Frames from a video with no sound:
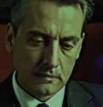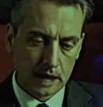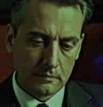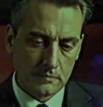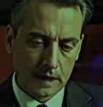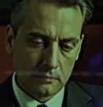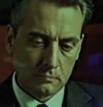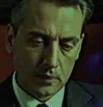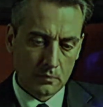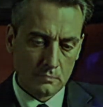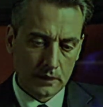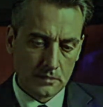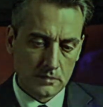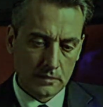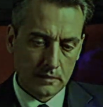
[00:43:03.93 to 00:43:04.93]
At that
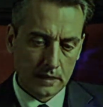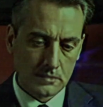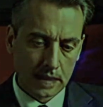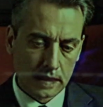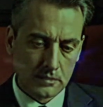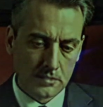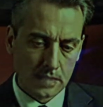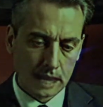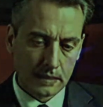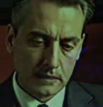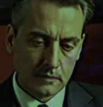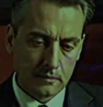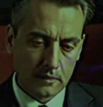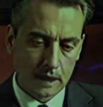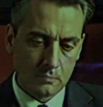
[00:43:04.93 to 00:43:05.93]
moment, as I
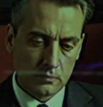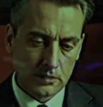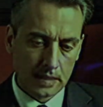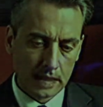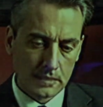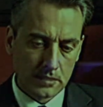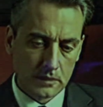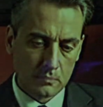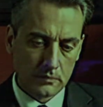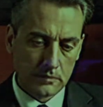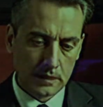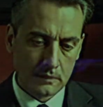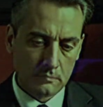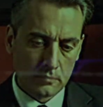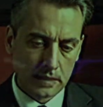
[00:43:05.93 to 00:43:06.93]
say, I was elated with
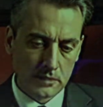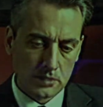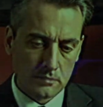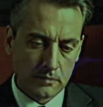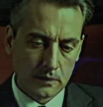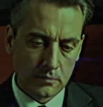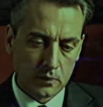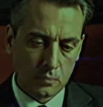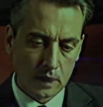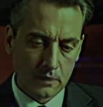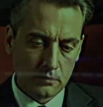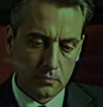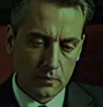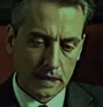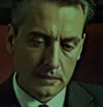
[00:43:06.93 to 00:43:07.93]
the conviction that the
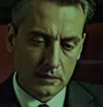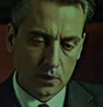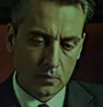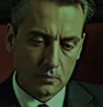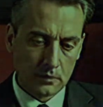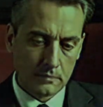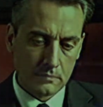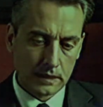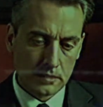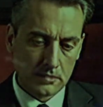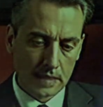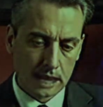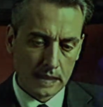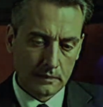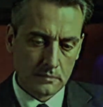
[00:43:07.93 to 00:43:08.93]
one great goal had been
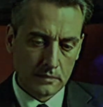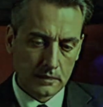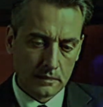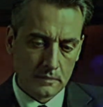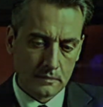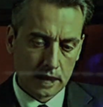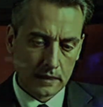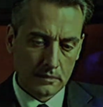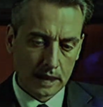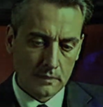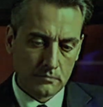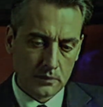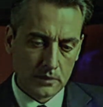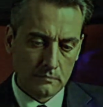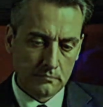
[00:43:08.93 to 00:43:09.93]
attained, and
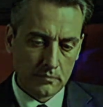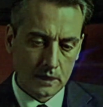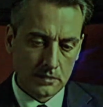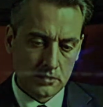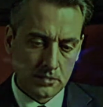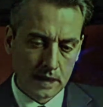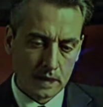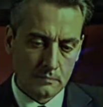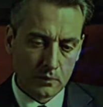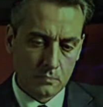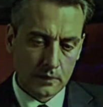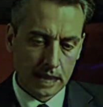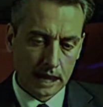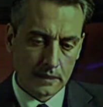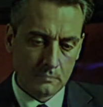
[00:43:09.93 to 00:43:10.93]
that for the first time a
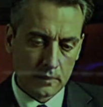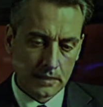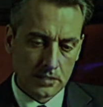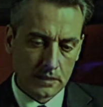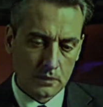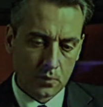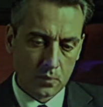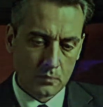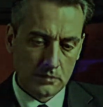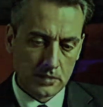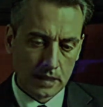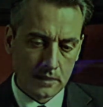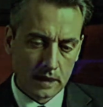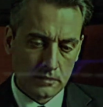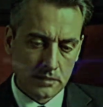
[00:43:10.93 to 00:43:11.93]
reanimated corpse
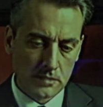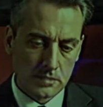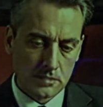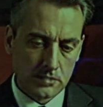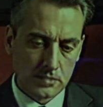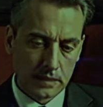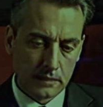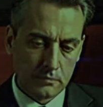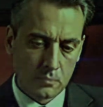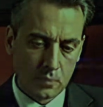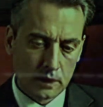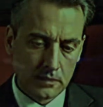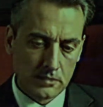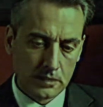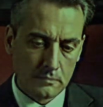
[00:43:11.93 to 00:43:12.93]
had uttered distinct
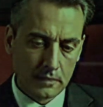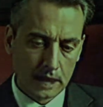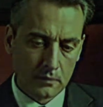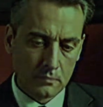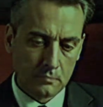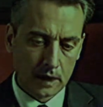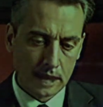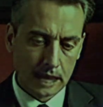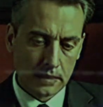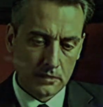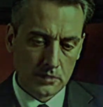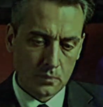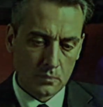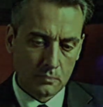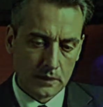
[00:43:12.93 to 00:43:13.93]
words impelled by
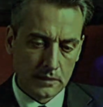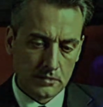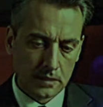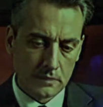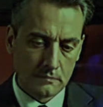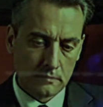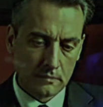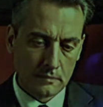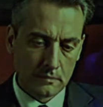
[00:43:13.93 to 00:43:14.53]
actual reason.